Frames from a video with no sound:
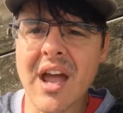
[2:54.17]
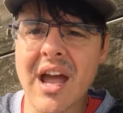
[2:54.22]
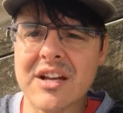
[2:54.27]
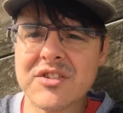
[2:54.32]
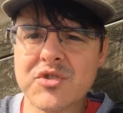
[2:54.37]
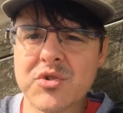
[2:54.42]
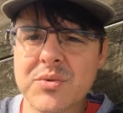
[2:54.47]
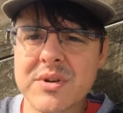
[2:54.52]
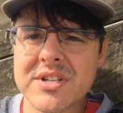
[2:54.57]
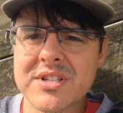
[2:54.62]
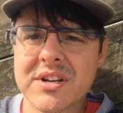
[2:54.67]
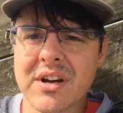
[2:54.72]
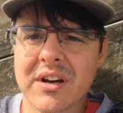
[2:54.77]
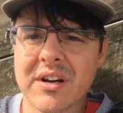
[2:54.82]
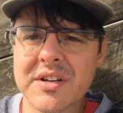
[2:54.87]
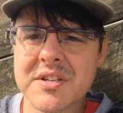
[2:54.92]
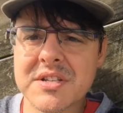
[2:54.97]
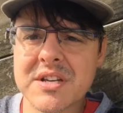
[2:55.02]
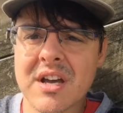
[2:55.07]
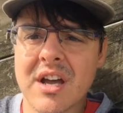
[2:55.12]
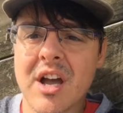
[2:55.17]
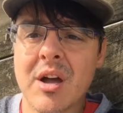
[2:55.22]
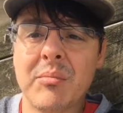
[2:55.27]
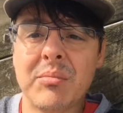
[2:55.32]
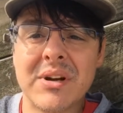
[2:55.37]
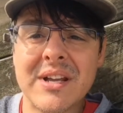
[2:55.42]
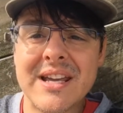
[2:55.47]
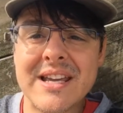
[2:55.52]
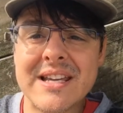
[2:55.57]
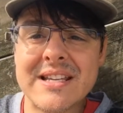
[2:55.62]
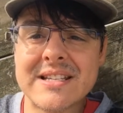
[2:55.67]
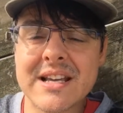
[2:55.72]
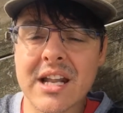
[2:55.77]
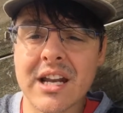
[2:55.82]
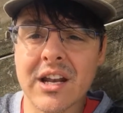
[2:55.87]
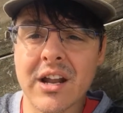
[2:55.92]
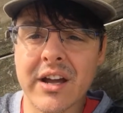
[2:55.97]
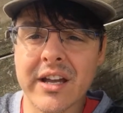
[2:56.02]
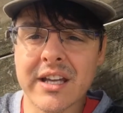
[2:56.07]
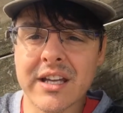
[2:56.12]
As always, guys, please
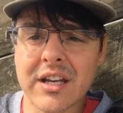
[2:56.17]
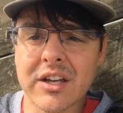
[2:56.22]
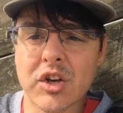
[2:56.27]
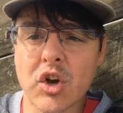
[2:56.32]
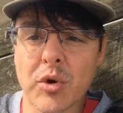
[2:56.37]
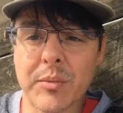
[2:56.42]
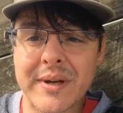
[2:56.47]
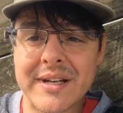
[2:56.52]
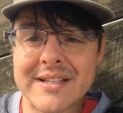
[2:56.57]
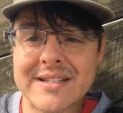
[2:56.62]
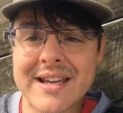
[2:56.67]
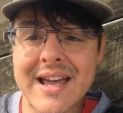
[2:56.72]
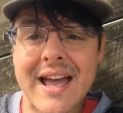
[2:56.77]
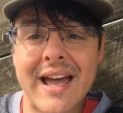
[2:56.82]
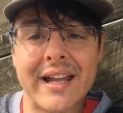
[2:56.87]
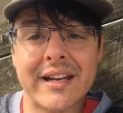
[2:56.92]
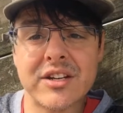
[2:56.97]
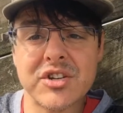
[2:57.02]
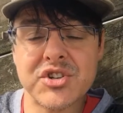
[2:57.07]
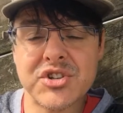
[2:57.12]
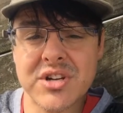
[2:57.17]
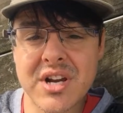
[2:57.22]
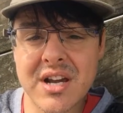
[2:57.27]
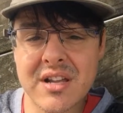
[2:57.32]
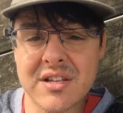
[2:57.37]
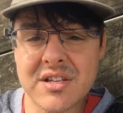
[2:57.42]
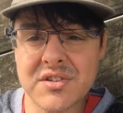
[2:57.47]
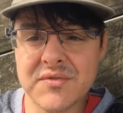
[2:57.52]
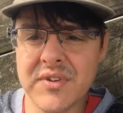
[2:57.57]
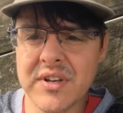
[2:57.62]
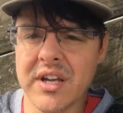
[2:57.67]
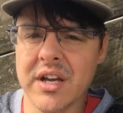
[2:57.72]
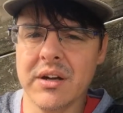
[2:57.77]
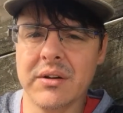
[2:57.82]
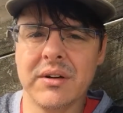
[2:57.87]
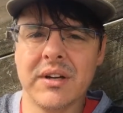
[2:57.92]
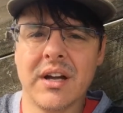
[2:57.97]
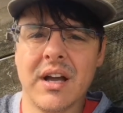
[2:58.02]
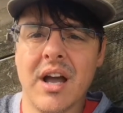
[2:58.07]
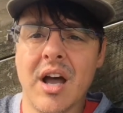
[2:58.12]
like, comment and share this
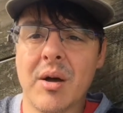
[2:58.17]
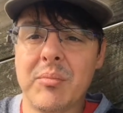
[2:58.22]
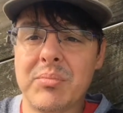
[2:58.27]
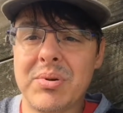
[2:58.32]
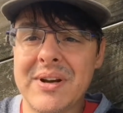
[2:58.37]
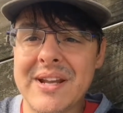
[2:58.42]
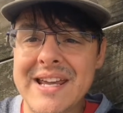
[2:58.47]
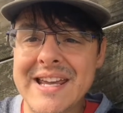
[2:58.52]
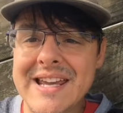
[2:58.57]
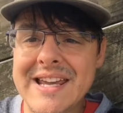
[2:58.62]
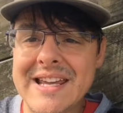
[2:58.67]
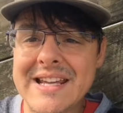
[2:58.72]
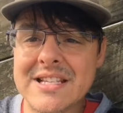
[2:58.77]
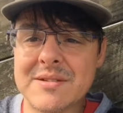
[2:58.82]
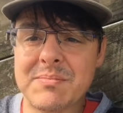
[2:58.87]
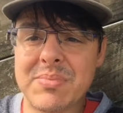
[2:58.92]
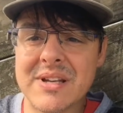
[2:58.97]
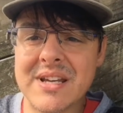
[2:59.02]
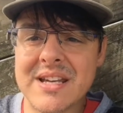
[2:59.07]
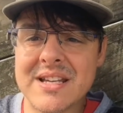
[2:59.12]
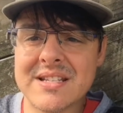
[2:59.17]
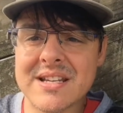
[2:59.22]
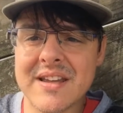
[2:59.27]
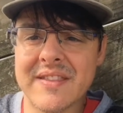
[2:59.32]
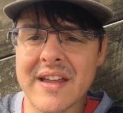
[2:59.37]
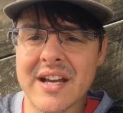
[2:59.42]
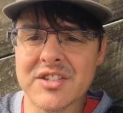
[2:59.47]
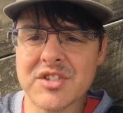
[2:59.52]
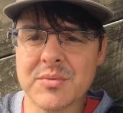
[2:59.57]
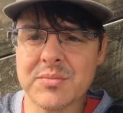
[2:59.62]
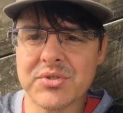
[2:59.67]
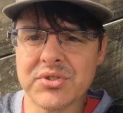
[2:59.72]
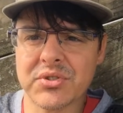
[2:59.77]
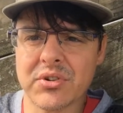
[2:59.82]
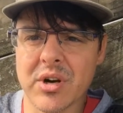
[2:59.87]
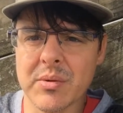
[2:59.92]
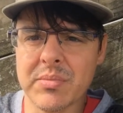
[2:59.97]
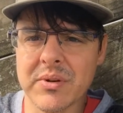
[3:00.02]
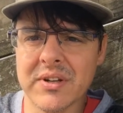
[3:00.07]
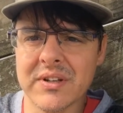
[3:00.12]
video. Please hit that
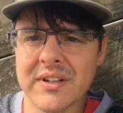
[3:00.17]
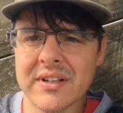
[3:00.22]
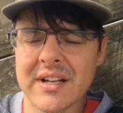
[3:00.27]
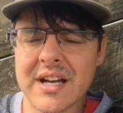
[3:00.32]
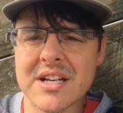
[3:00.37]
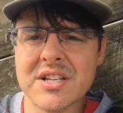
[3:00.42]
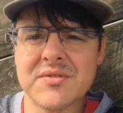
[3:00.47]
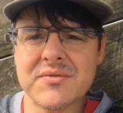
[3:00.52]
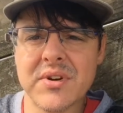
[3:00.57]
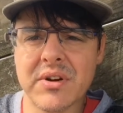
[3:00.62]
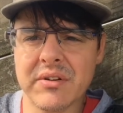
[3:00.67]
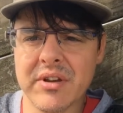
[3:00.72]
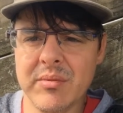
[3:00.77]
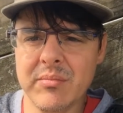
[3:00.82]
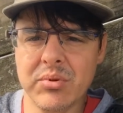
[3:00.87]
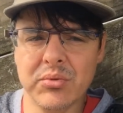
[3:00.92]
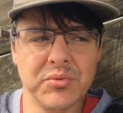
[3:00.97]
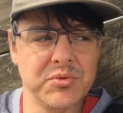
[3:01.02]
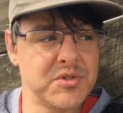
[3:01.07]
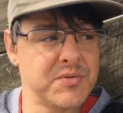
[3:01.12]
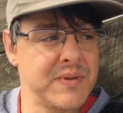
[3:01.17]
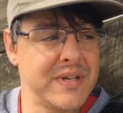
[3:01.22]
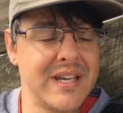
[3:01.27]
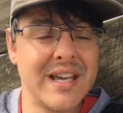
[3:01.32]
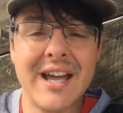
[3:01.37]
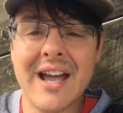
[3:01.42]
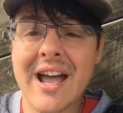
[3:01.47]
subscribe button, that is very important to me,